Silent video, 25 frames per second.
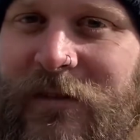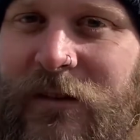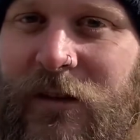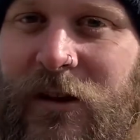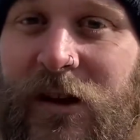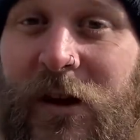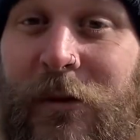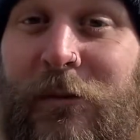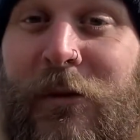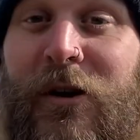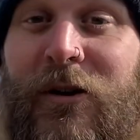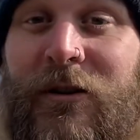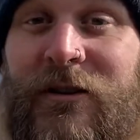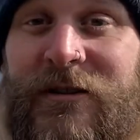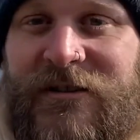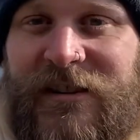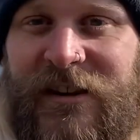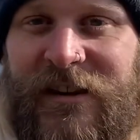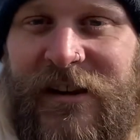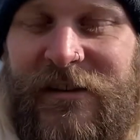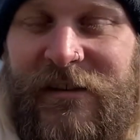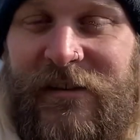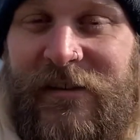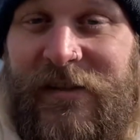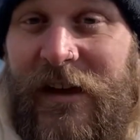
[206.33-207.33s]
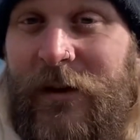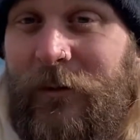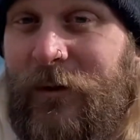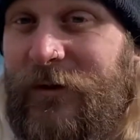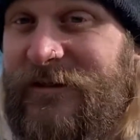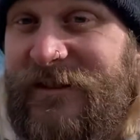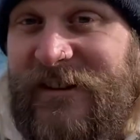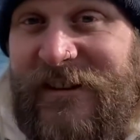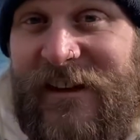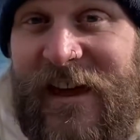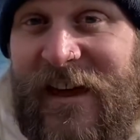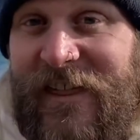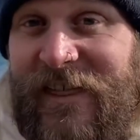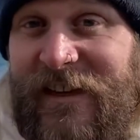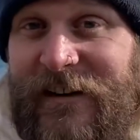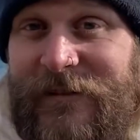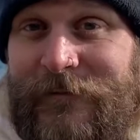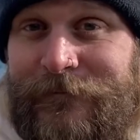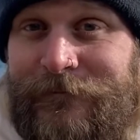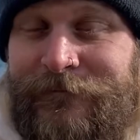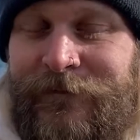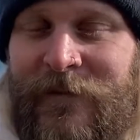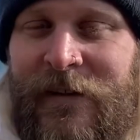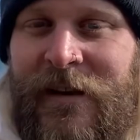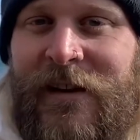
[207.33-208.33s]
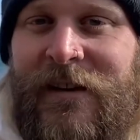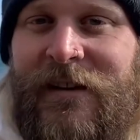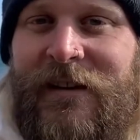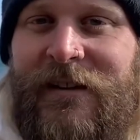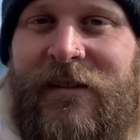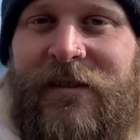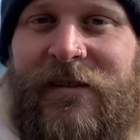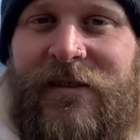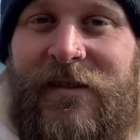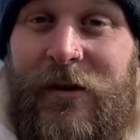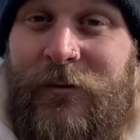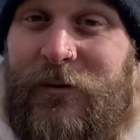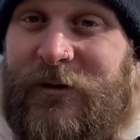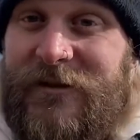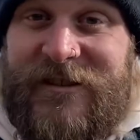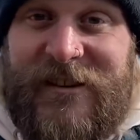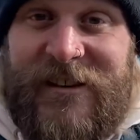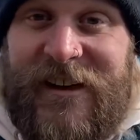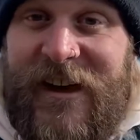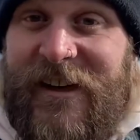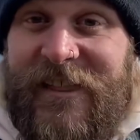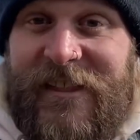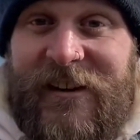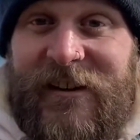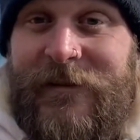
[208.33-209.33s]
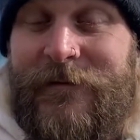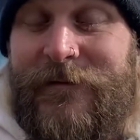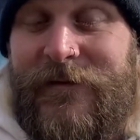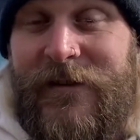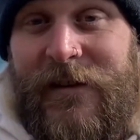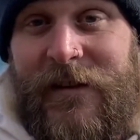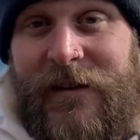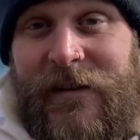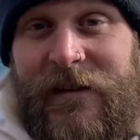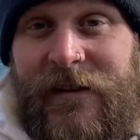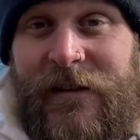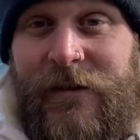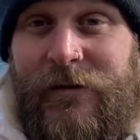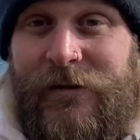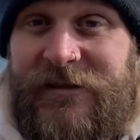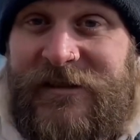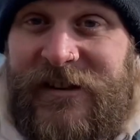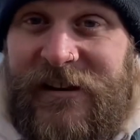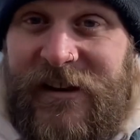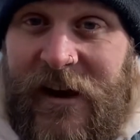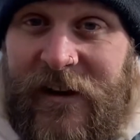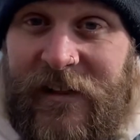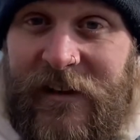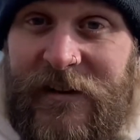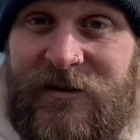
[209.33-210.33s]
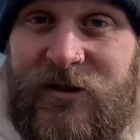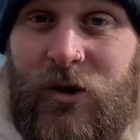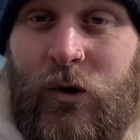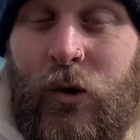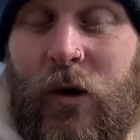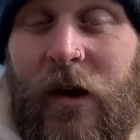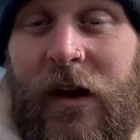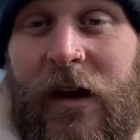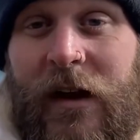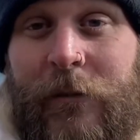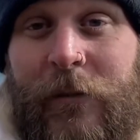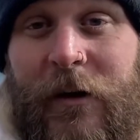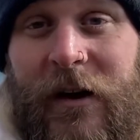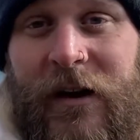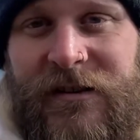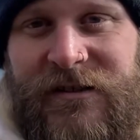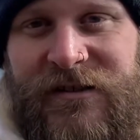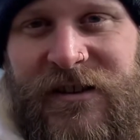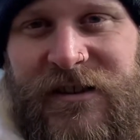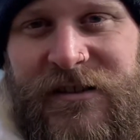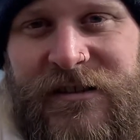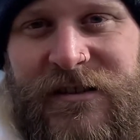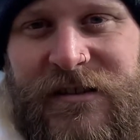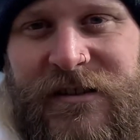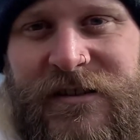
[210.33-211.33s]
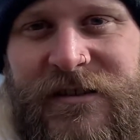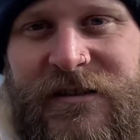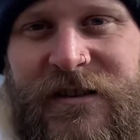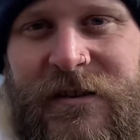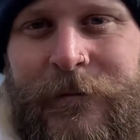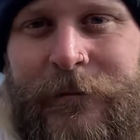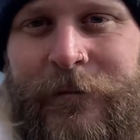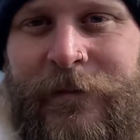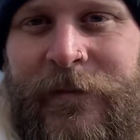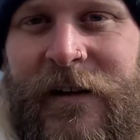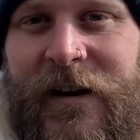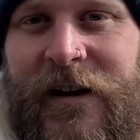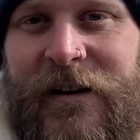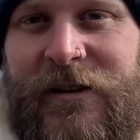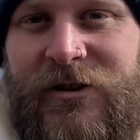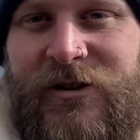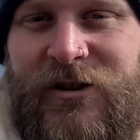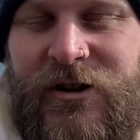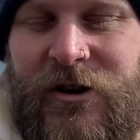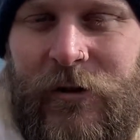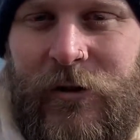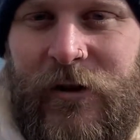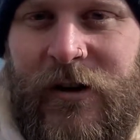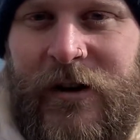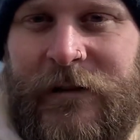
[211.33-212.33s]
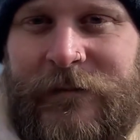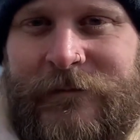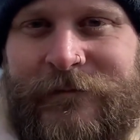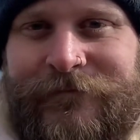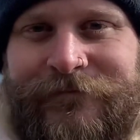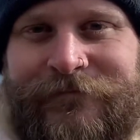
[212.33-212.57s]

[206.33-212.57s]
community. They were together. They were together. They were together talking about Jesus, and he showed up.